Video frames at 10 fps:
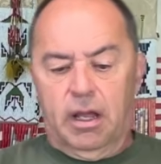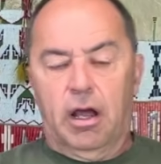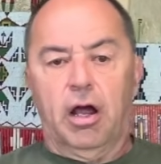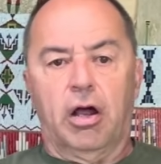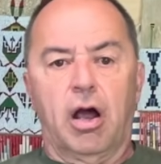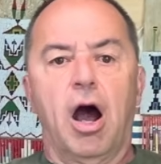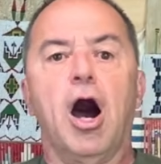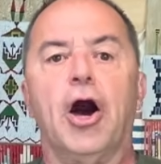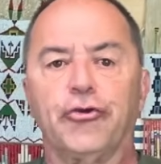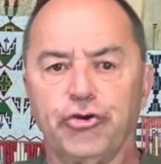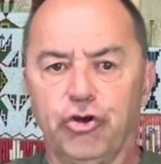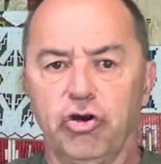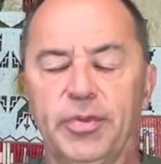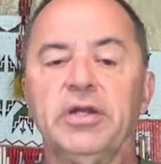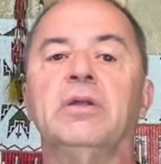otter
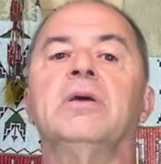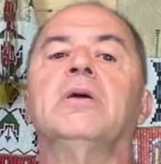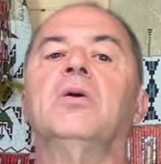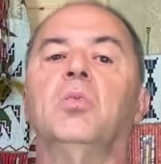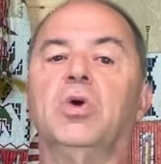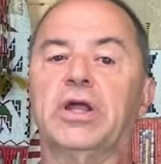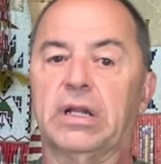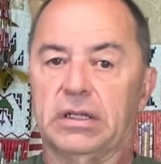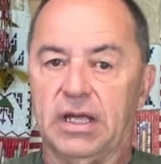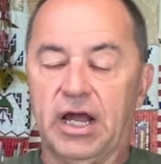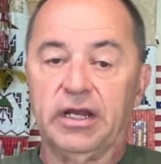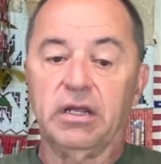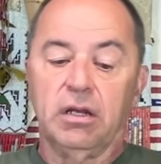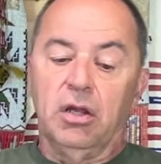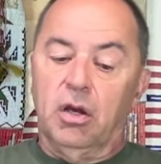turban. We're going to line it.
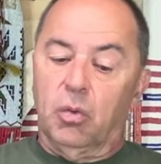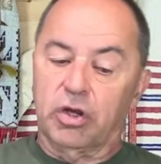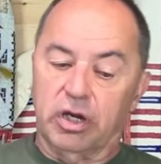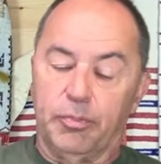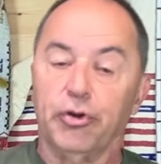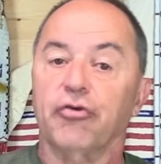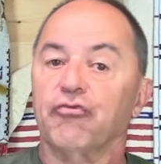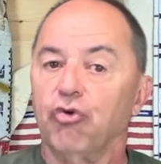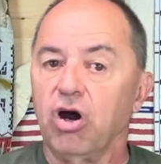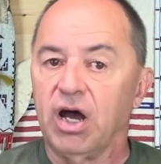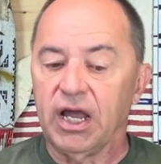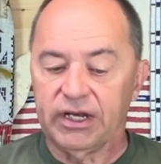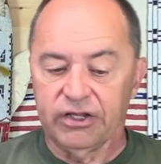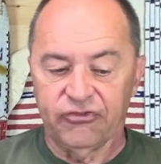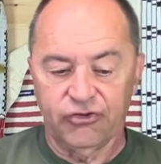We're going to put a rawhide
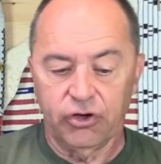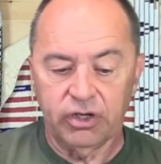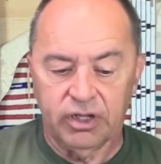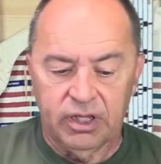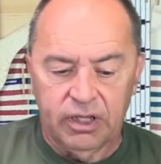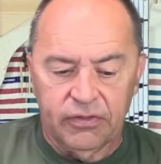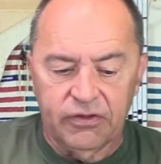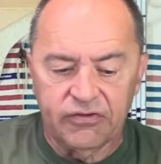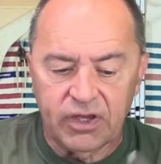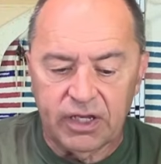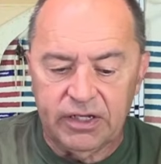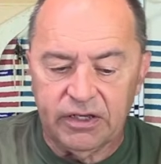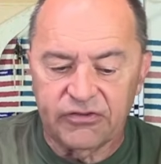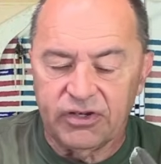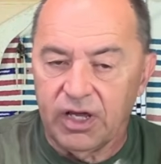insert. This guy
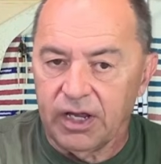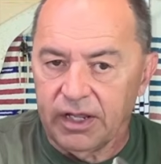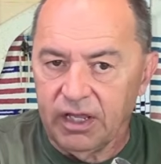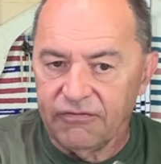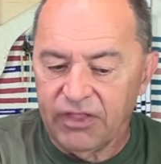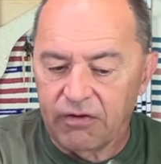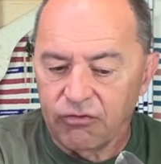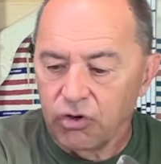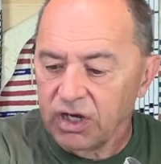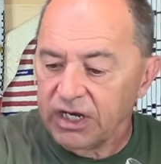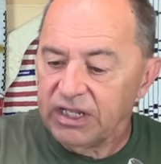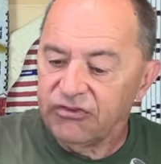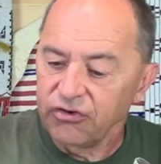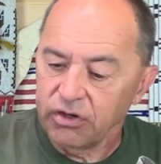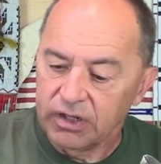does not have that rawhide
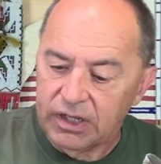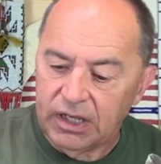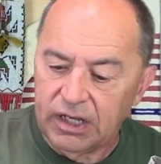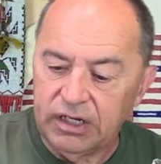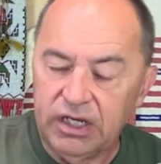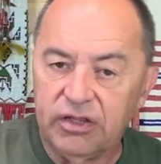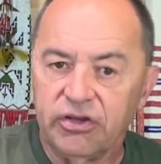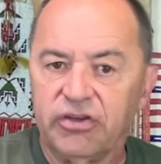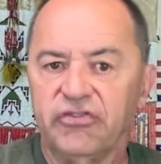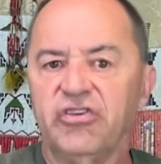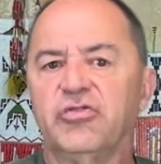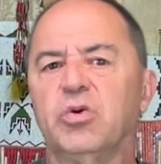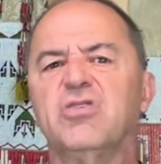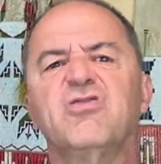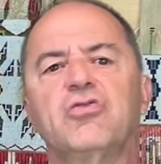insert, and either does this
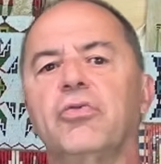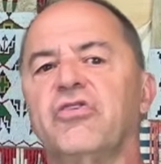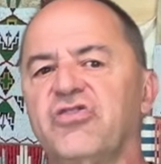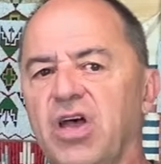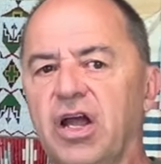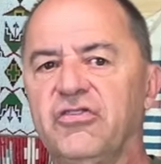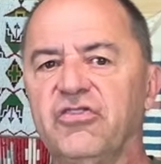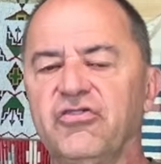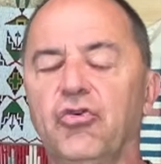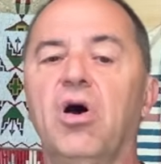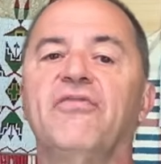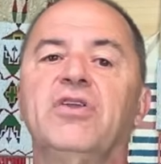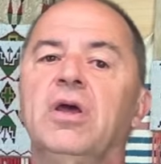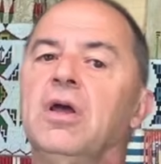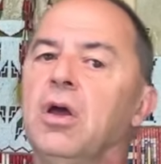one. So the sides are soft.
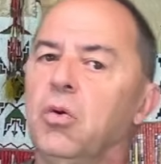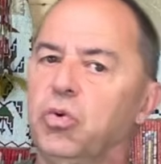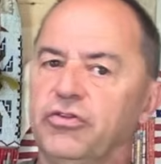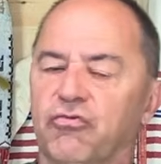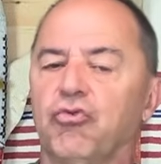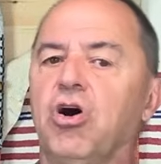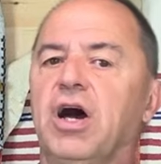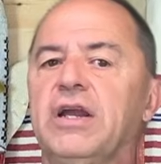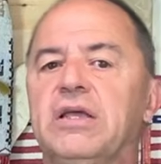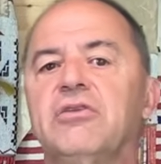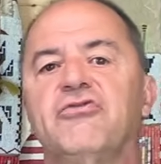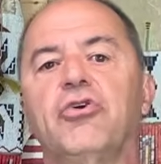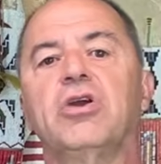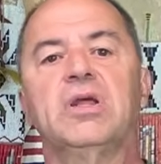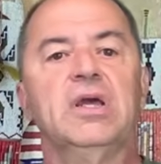With the rawhide
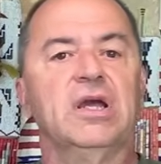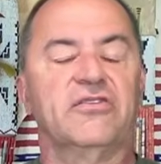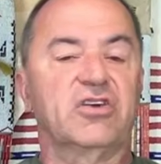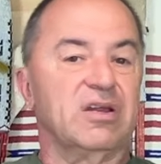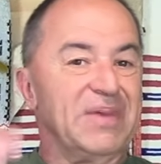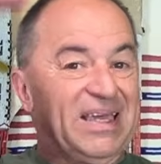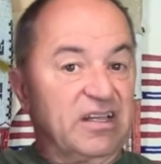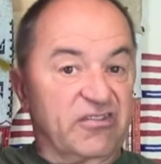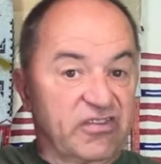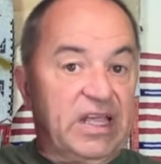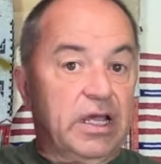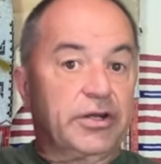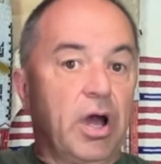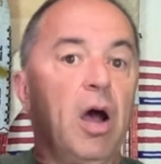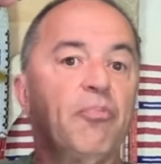insert, it's going to make it stand
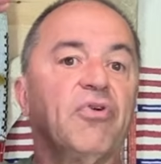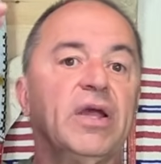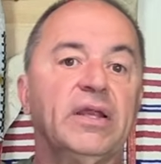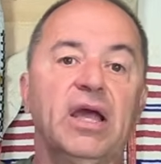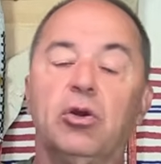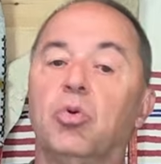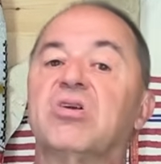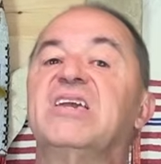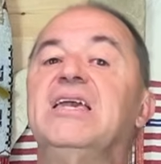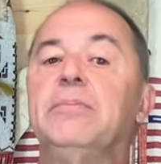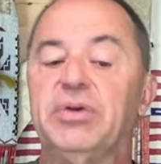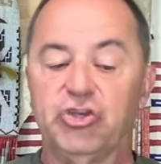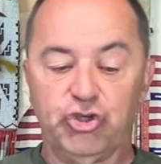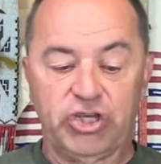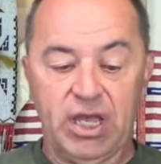upright, and it will keep its
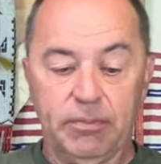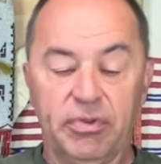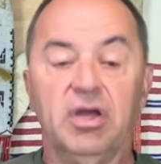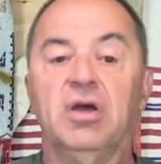shape